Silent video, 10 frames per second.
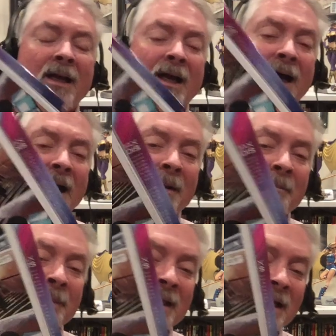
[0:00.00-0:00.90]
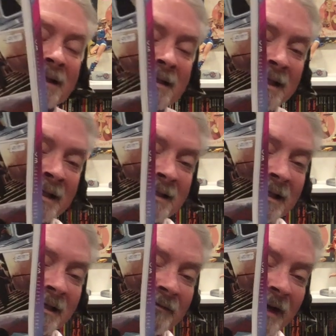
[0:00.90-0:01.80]
uh, because it's the
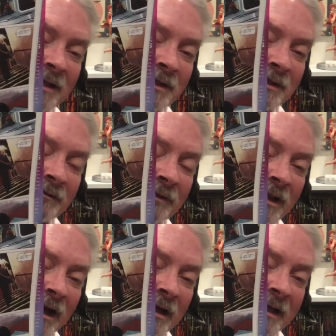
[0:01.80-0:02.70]
adventures of Clark